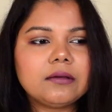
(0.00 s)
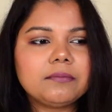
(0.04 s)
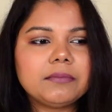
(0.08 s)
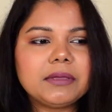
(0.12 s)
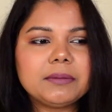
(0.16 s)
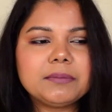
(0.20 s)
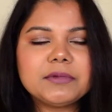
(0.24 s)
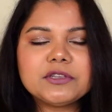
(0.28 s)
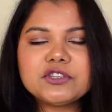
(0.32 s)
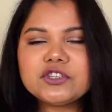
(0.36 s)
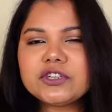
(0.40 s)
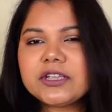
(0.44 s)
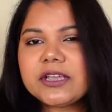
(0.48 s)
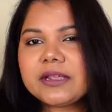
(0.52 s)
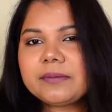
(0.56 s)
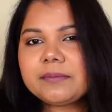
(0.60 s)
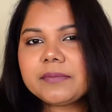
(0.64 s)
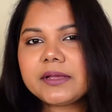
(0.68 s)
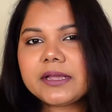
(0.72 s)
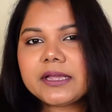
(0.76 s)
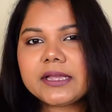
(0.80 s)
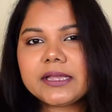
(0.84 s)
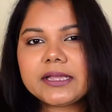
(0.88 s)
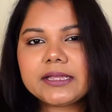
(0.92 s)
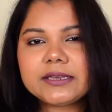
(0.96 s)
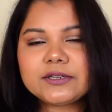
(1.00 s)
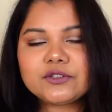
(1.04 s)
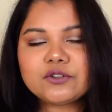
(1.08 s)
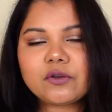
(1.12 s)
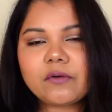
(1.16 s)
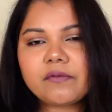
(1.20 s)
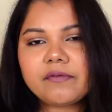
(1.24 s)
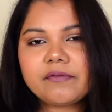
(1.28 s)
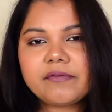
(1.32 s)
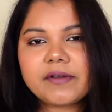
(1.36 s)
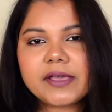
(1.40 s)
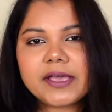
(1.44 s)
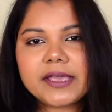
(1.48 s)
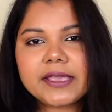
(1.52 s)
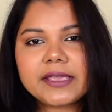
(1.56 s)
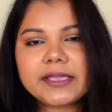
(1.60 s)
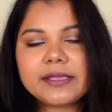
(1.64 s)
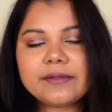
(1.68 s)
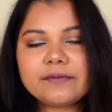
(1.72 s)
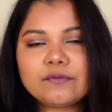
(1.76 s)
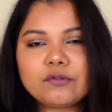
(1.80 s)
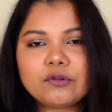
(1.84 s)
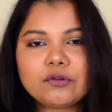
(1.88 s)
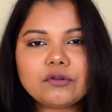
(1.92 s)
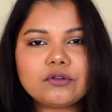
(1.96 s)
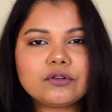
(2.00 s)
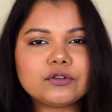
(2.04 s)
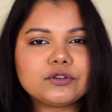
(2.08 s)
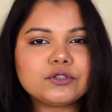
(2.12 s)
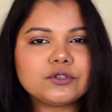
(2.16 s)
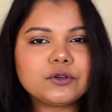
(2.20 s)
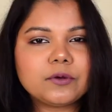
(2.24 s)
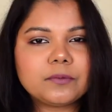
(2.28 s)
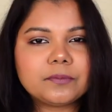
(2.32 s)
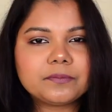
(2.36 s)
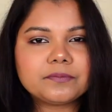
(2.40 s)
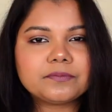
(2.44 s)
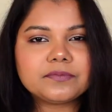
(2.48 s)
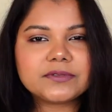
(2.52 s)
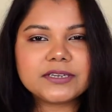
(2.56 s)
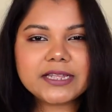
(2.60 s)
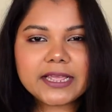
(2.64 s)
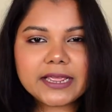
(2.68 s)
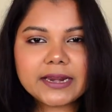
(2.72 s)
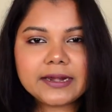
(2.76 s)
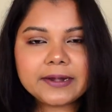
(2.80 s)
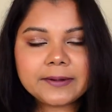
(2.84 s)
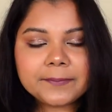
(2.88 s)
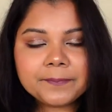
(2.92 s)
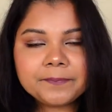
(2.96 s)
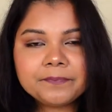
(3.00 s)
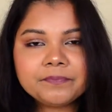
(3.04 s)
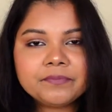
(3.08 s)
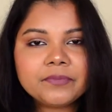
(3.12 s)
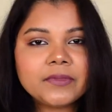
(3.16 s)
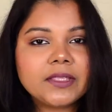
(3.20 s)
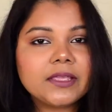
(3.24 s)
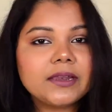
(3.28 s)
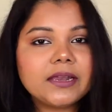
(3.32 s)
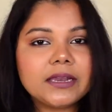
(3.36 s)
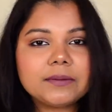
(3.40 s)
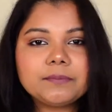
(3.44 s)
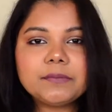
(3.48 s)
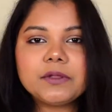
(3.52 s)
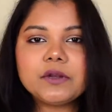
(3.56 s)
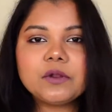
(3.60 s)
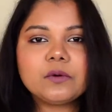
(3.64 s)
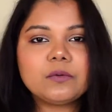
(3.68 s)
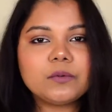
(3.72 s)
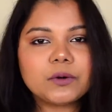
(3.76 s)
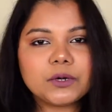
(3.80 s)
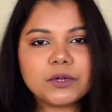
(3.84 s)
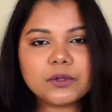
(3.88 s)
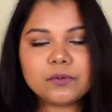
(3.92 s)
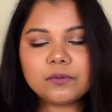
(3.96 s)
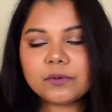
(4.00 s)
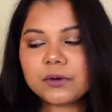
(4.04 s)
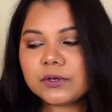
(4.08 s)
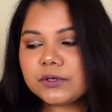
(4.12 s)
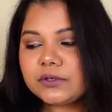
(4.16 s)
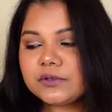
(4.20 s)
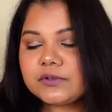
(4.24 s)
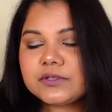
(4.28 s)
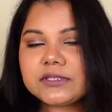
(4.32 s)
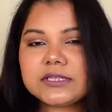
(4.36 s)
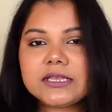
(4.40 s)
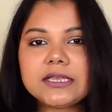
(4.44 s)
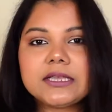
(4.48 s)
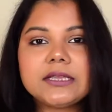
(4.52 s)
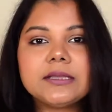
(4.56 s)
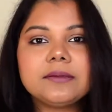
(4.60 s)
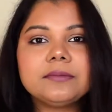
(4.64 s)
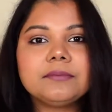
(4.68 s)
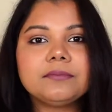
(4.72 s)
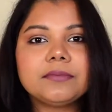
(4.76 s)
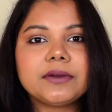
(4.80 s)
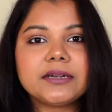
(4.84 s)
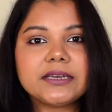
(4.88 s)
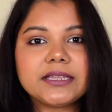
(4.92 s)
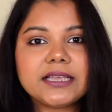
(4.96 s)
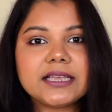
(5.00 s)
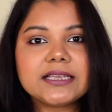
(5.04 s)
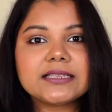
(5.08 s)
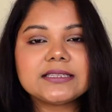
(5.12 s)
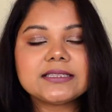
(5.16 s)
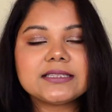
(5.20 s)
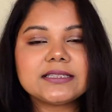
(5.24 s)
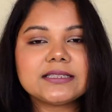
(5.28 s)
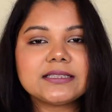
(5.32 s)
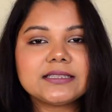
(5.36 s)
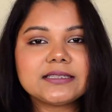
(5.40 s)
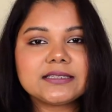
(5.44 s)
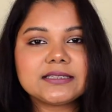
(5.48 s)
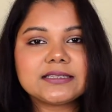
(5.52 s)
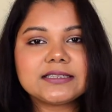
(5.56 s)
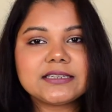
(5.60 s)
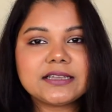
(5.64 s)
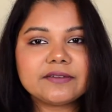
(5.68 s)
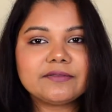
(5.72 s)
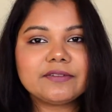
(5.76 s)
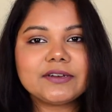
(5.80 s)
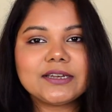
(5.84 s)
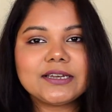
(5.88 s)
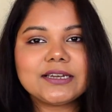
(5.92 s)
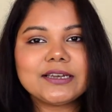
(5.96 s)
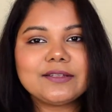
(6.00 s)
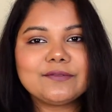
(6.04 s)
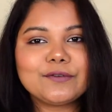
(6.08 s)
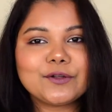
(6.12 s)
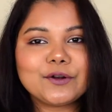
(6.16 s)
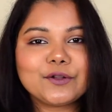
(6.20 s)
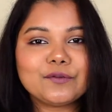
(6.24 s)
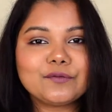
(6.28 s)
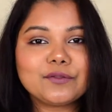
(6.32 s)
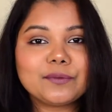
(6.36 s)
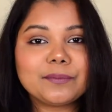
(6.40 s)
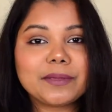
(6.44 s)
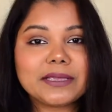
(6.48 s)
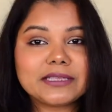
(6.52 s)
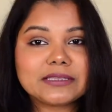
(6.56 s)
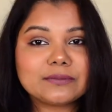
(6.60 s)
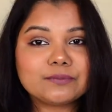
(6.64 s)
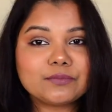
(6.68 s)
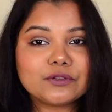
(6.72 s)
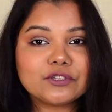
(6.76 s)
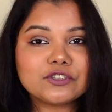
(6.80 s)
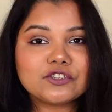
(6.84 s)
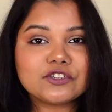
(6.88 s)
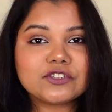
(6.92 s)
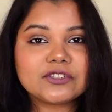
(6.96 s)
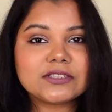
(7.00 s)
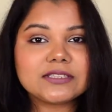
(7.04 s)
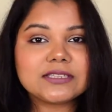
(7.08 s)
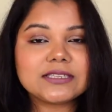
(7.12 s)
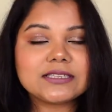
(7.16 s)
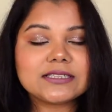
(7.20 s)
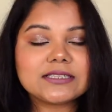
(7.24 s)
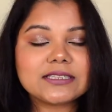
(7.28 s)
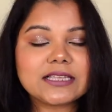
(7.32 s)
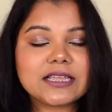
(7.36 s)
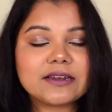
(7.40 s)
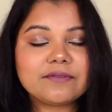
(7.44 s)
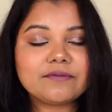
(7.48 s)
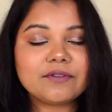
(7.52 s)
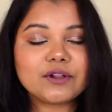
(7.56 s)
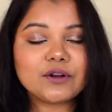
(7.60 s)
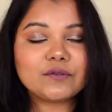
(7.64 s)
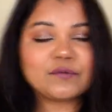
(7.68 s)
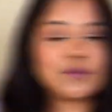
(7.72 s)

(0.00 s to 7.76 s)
maybe share my top 5 or top 10. Let me know what you want to see. But yes, this is definitely one of the best purchases and one